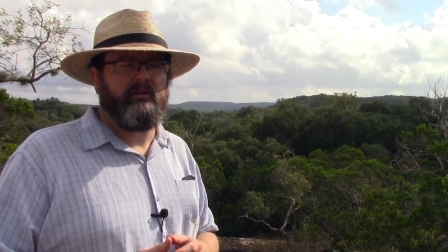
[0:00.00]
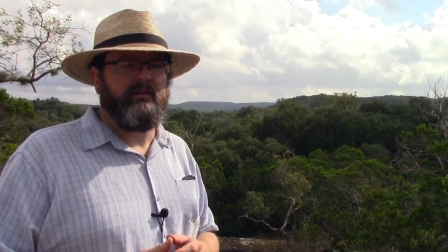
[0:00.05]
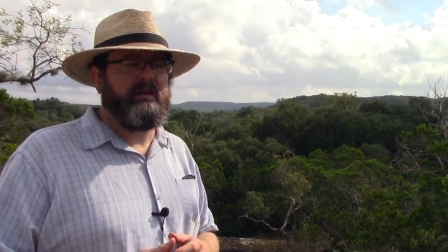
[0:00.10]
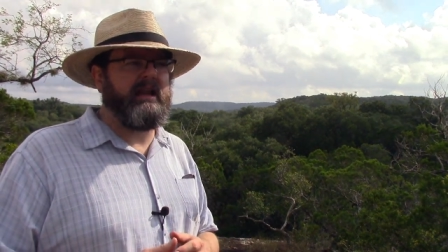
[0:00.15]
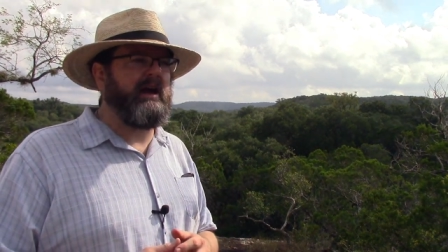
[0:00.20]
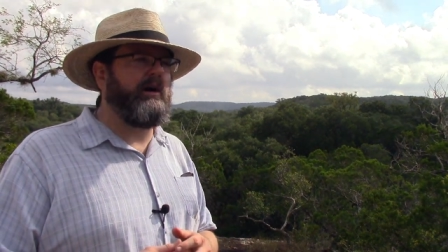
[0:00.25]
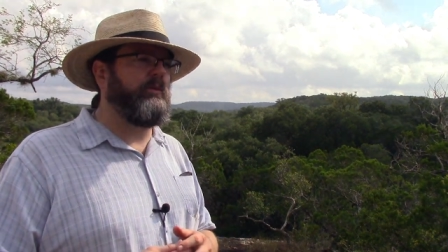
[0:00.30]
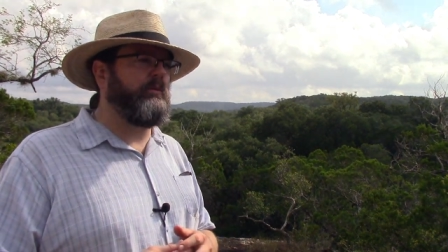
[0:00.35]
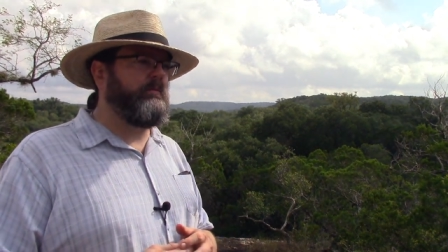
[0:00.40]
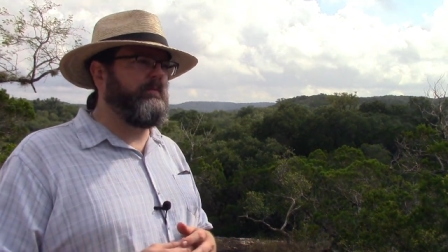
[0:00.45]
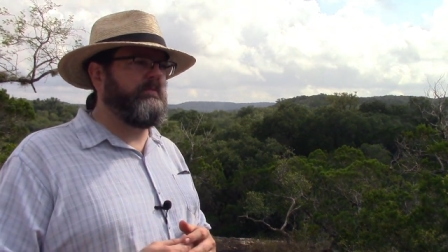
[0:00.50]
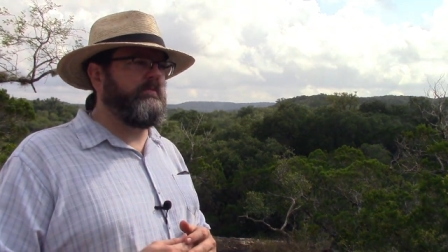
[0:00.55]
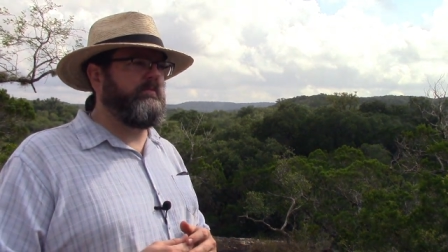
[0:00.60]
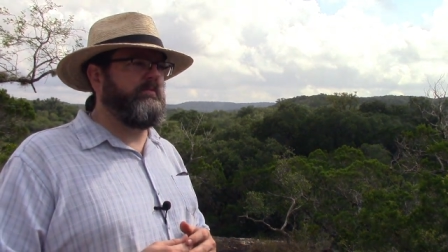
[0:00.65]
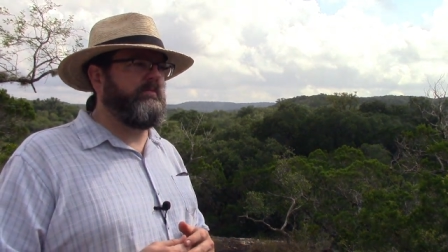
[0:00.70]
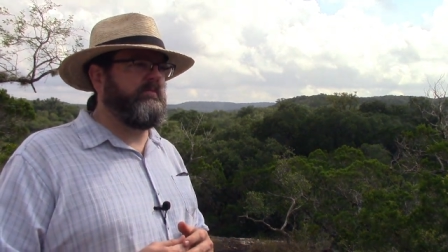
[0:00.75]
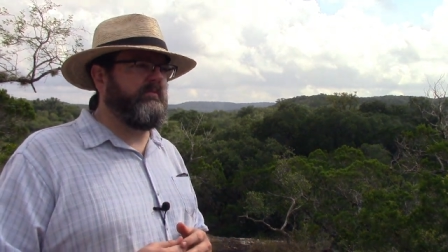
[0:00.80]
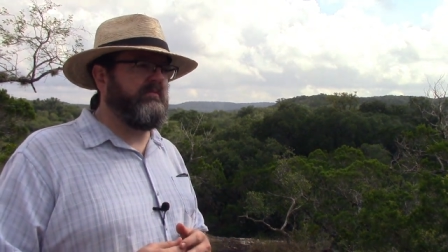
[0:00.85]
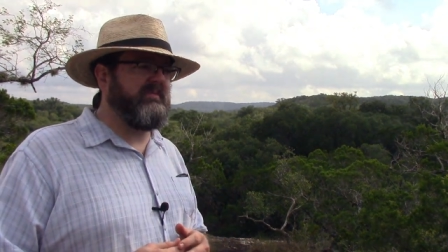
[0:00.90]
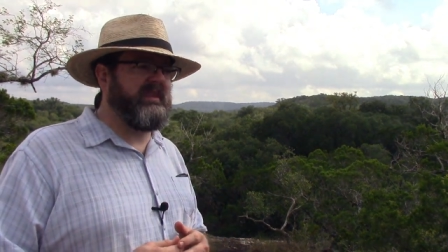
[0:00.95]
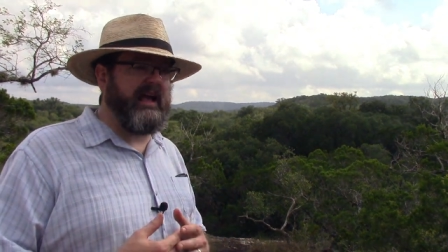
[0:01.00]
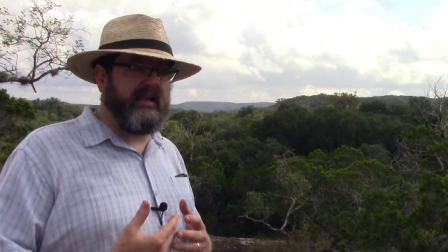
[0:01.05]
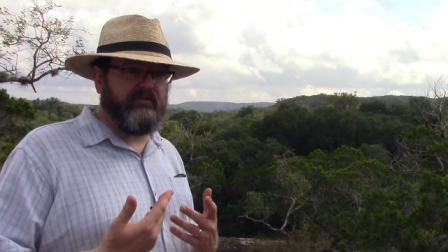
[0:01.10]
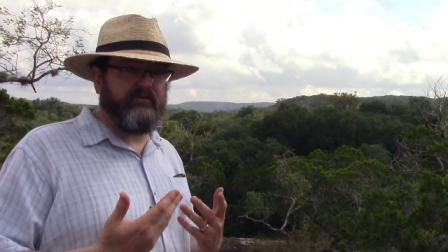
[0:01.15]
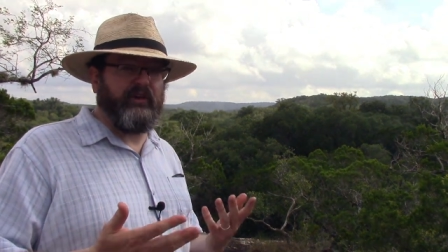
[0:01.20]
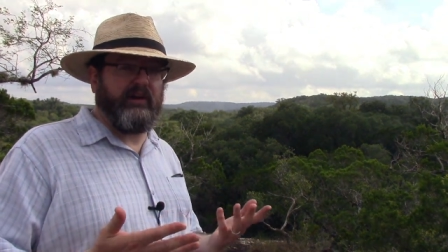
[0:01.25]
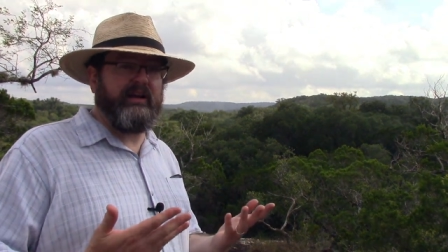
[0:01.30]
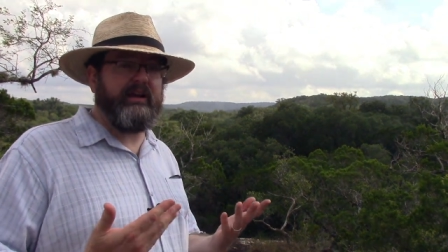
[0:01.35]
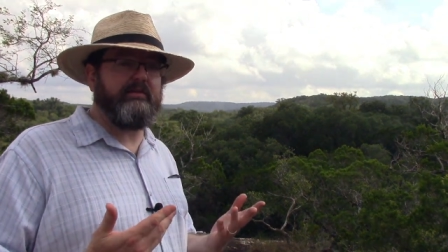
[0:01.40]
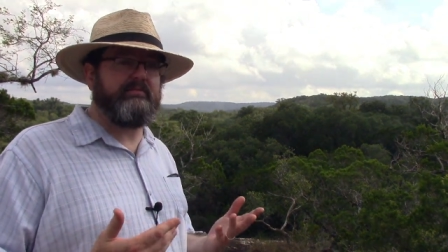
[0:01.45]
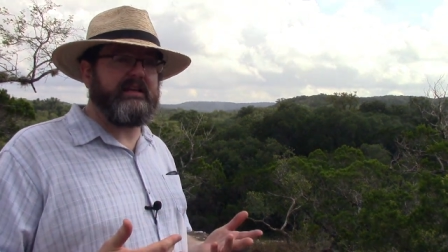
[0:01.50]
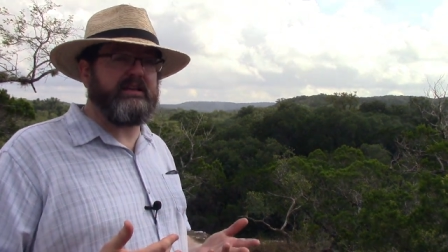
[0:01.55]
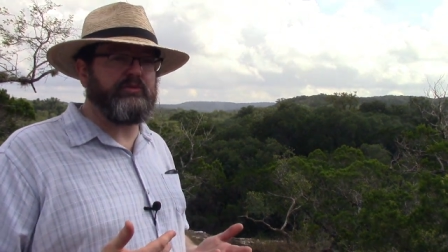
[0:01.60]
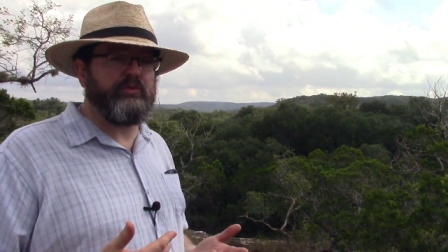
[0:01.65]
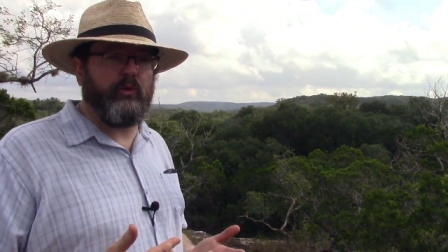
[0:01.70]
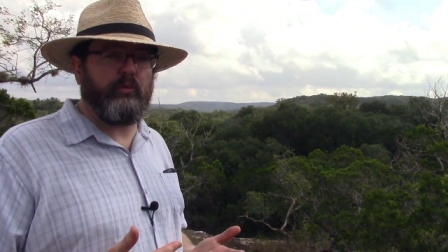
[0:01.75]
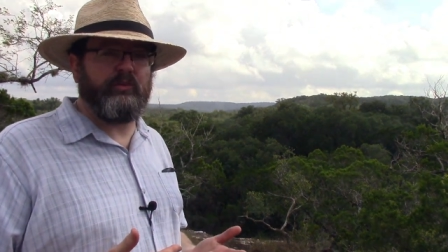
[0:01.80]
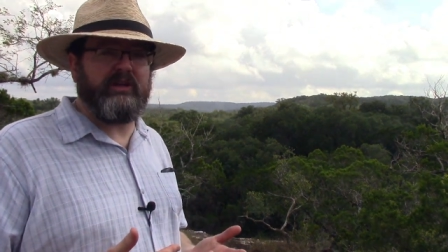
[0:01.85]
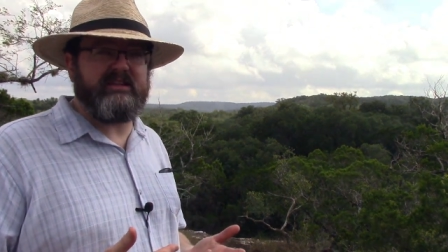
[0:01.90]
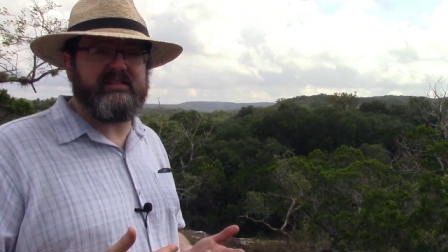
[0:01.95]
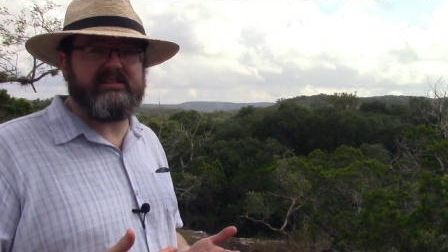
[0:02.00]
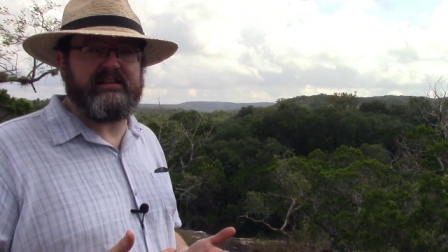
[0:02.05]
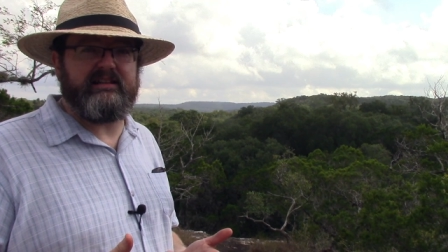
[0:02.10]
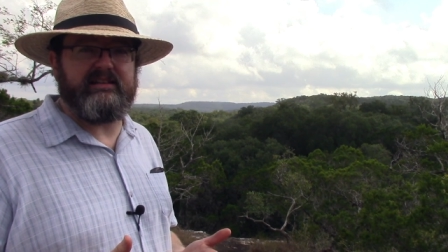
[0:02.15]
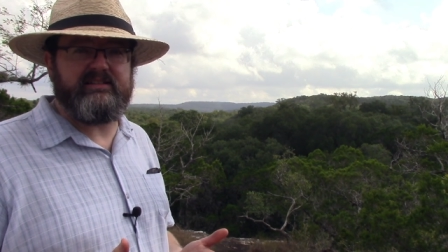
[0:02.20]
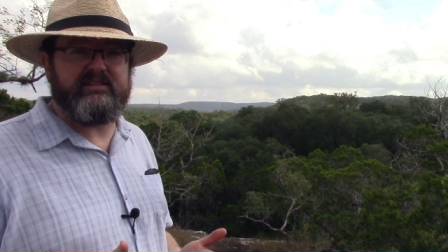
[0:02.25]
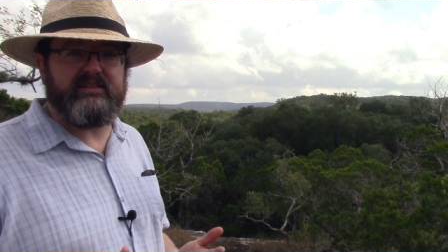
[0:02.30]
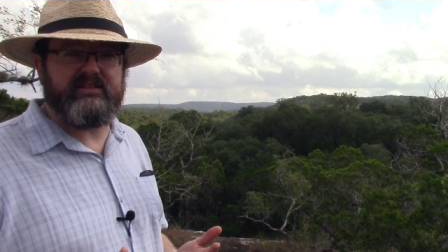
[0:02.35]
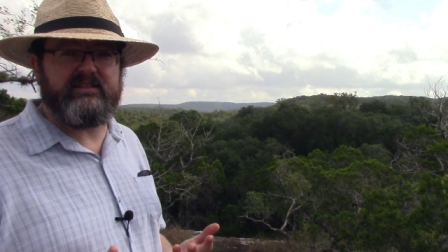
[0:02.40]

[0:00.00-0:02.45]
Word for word: Now, that for him, that's what reason is,